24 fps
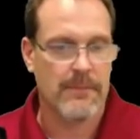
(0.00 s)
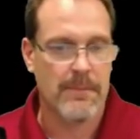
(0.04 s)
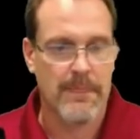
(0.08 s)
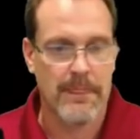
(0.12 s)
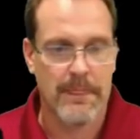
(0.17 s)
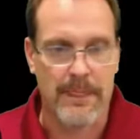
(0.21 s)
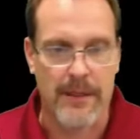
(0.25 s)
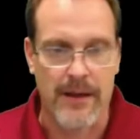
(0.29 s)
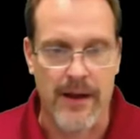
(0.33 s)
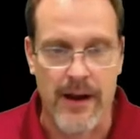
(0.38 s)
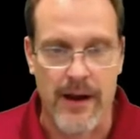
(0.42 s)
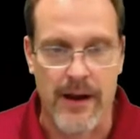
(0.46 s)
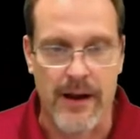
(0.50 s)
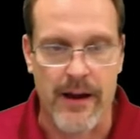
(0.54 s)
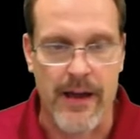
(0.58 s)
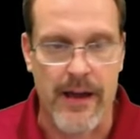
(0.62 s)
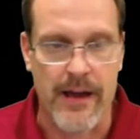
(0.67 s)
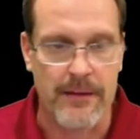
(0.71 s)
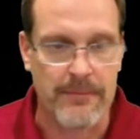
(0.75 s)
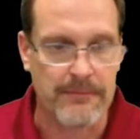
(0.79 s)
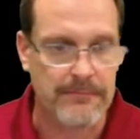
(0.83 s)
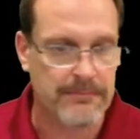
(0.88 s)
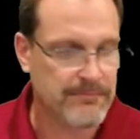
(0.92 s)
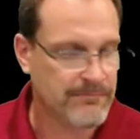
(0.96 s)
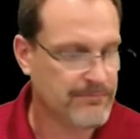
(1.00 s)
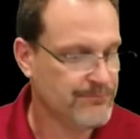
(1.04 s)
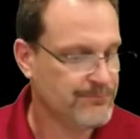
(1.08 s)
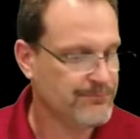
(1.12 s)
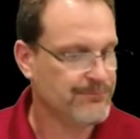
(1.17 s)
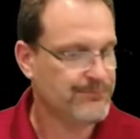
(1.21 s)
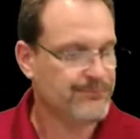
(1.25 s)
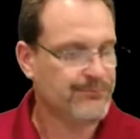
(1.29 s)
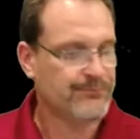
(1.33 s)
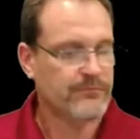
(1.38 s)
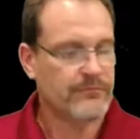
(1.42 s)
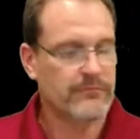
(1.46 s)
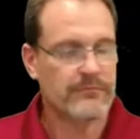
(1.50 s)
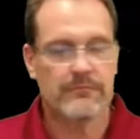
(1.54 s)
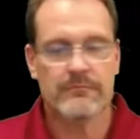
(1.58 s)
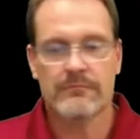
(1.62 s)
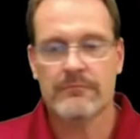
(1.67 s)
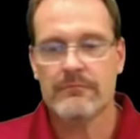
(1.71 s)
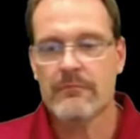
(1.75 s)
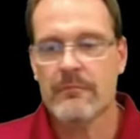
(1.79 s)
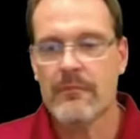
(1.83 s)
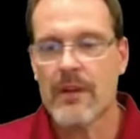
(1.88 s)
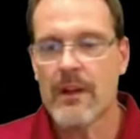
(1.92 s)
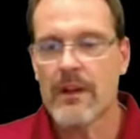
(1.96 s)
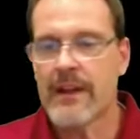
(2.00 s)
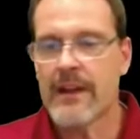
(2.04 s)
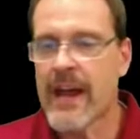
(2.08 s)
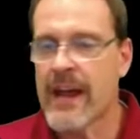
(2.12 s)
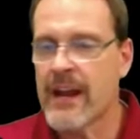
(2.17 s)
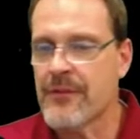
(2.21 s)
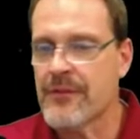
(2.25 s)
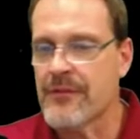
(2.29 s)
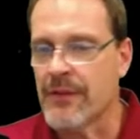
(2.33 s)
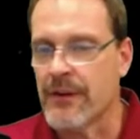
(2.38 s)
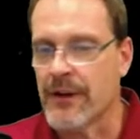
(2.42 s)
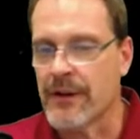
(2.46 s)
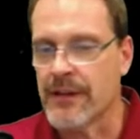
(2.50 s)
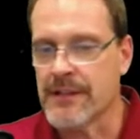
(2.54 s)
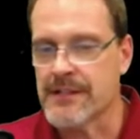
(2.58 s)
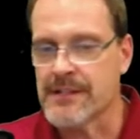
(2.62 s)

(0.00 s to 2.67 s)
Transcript: too. Alright. Kind of fun,